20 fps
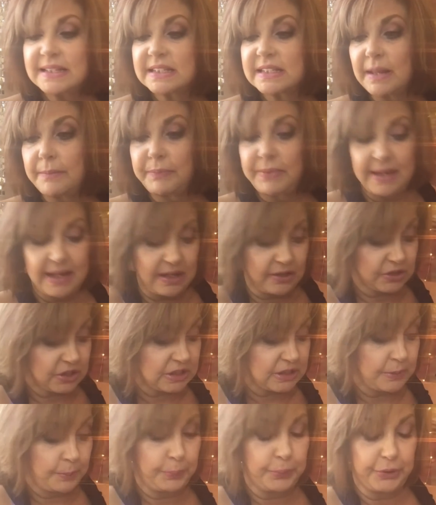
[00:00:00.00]
something else
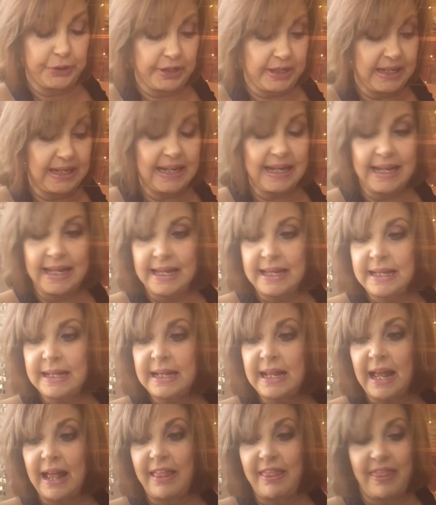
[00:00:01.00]
to put it
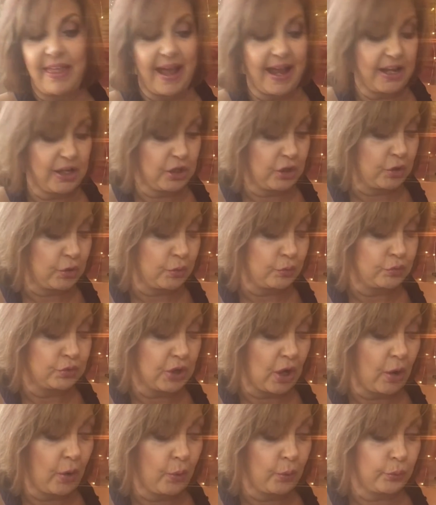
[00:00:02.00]
in that you
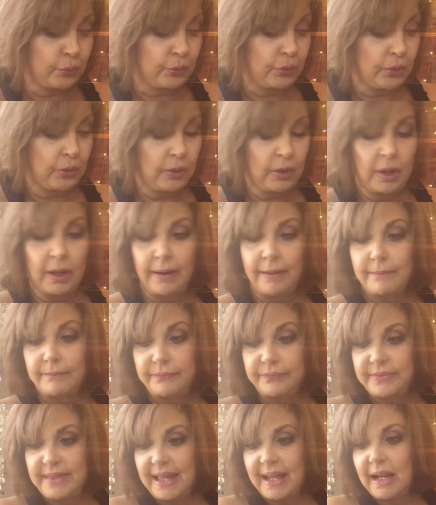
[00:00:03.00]
don't,
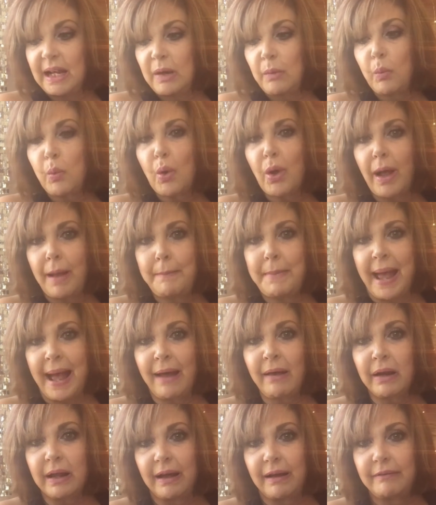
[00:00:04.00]
that it will come
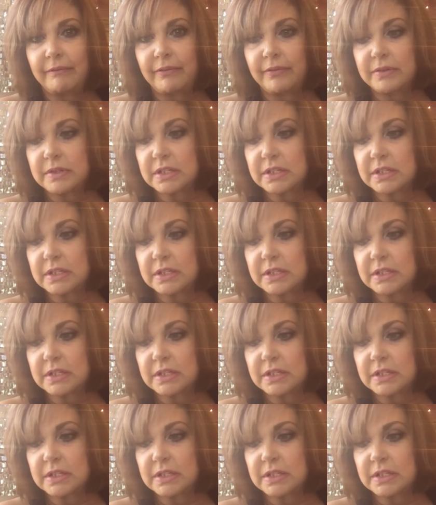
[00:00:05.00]
out of.